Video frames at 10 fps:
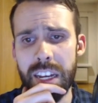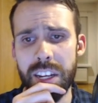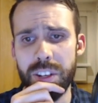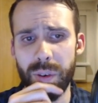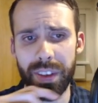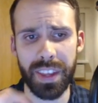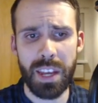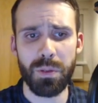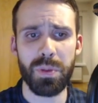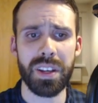so I
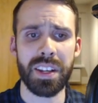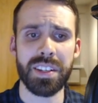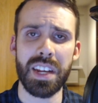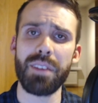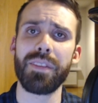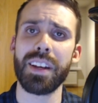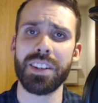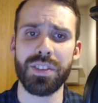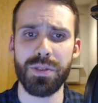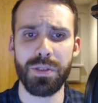think we can safely
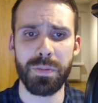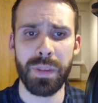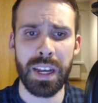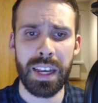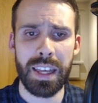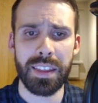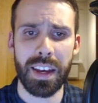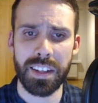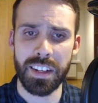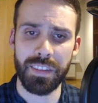assume
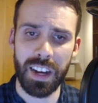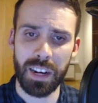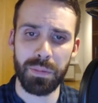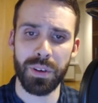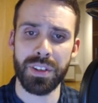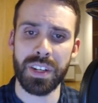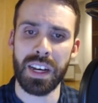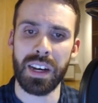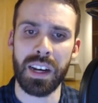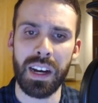that the developers
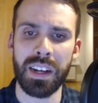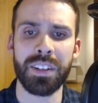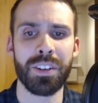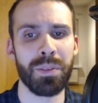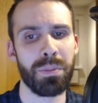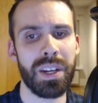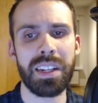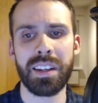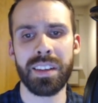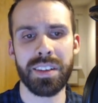aren't
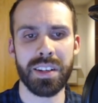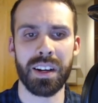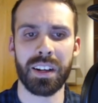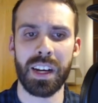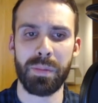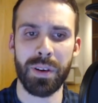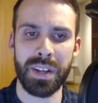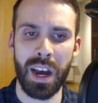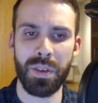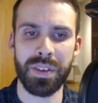completely in the dark about
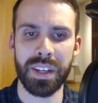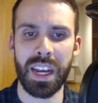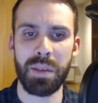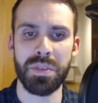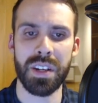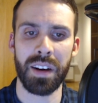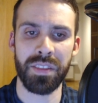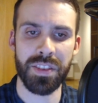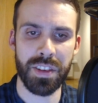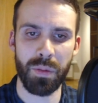how their games are
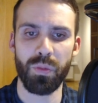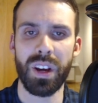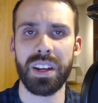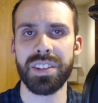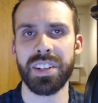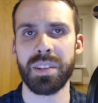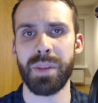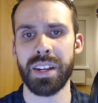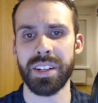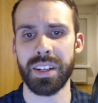in some way
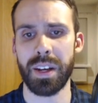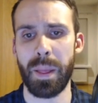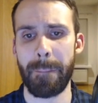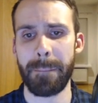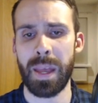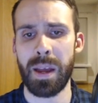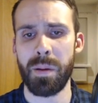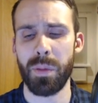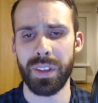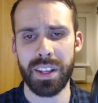cinematic.
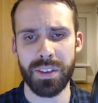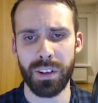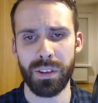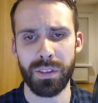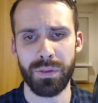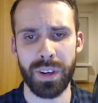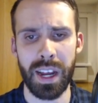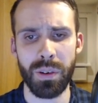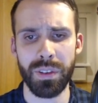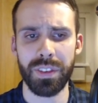Well, that's all for
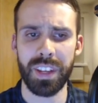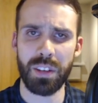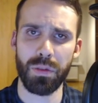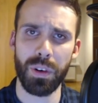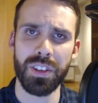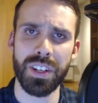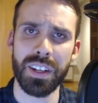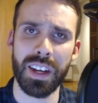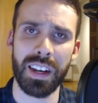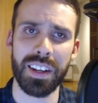now. Thanks for
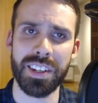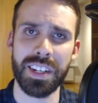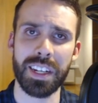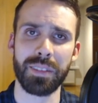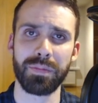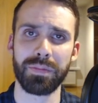watching and listening.